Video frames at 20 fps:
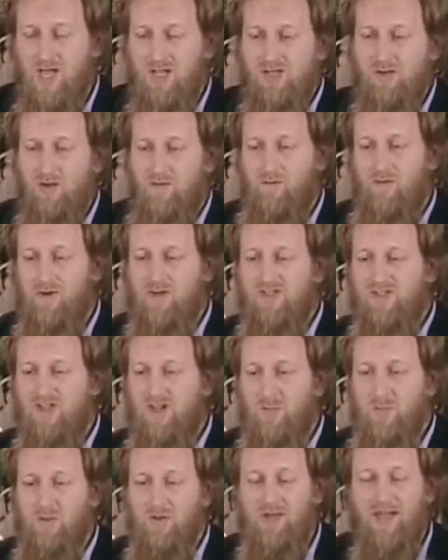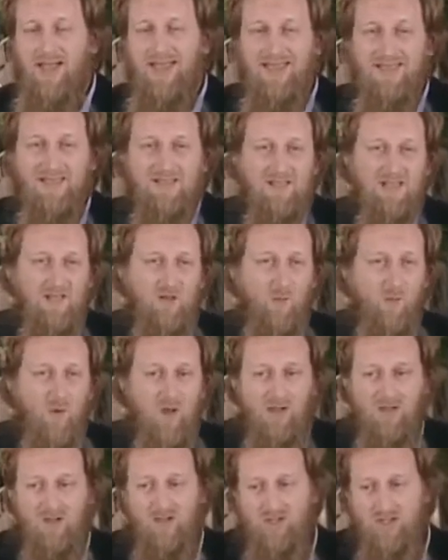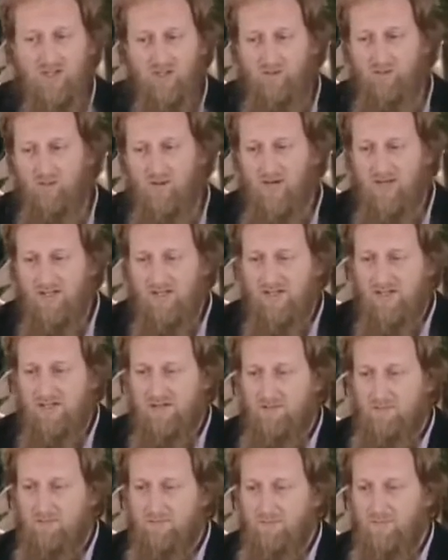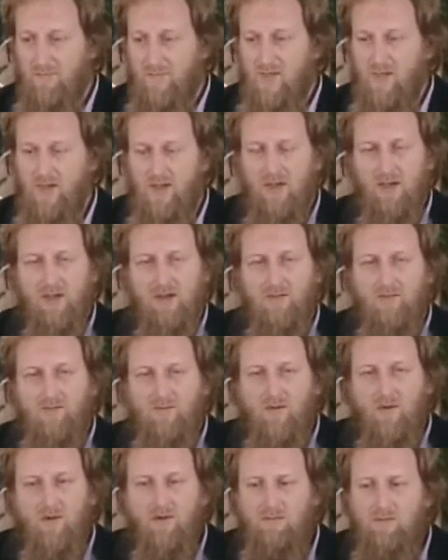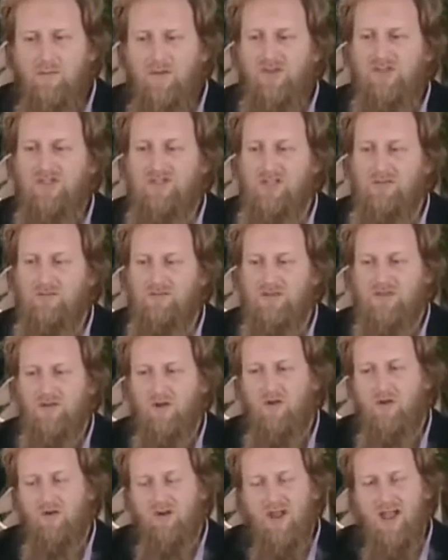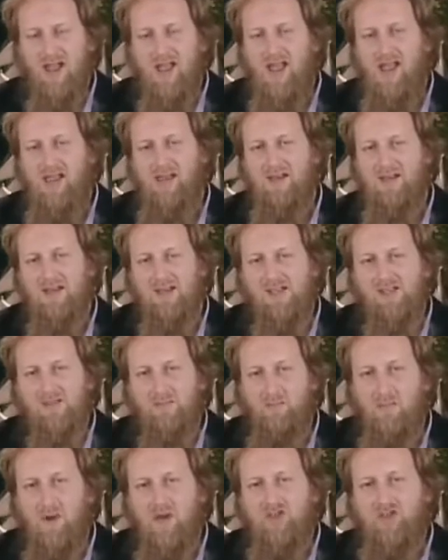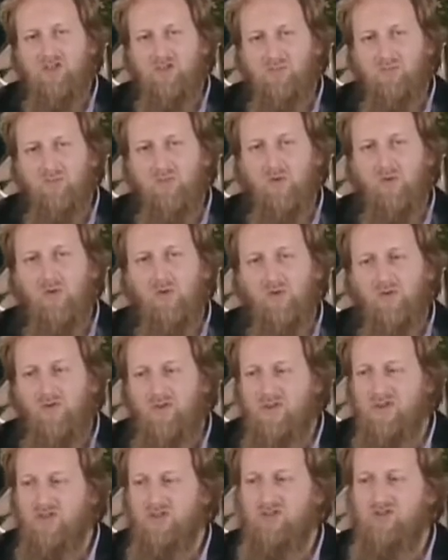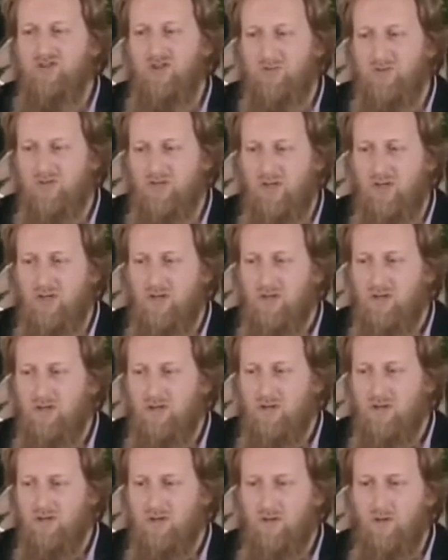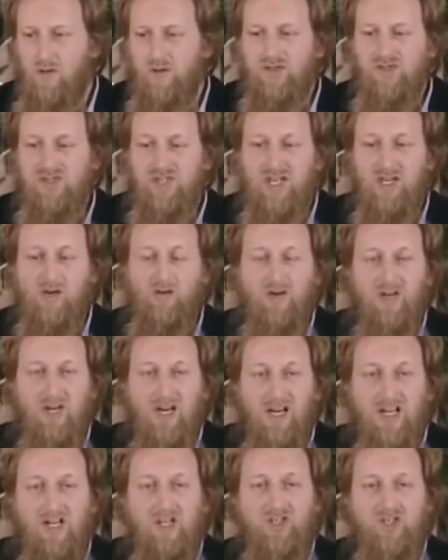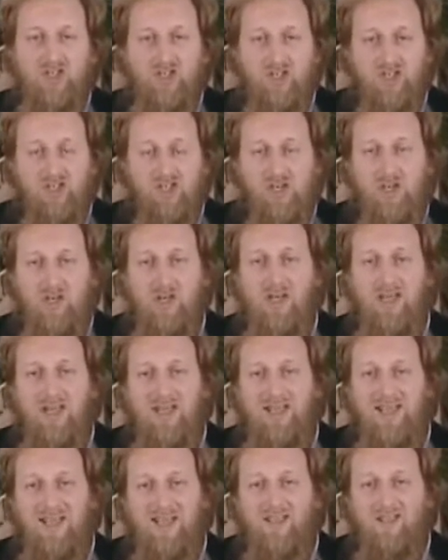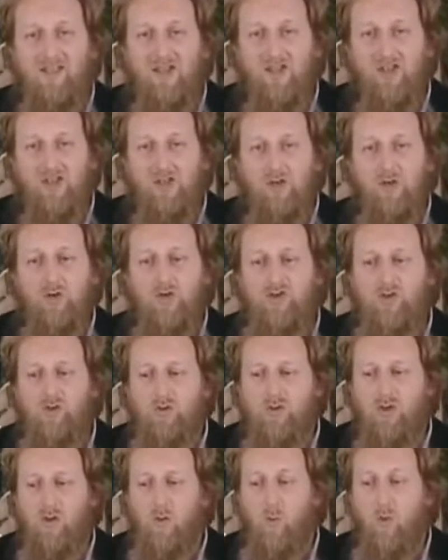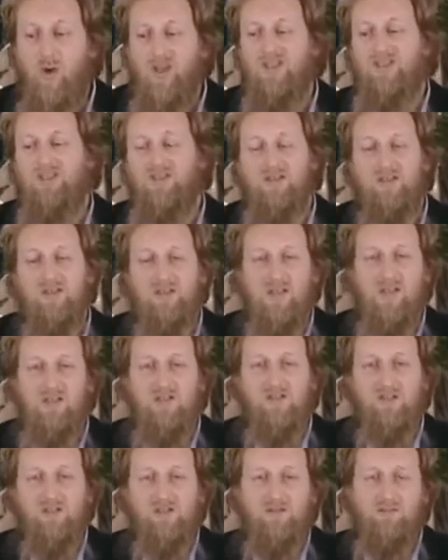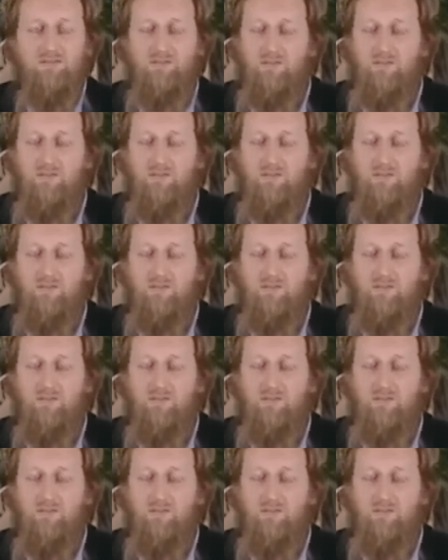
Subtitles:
So for example, A.T. Welch, he writes, "For Muslims, the Qur'an is much more than scripture or sacred literature in the usual Western sense.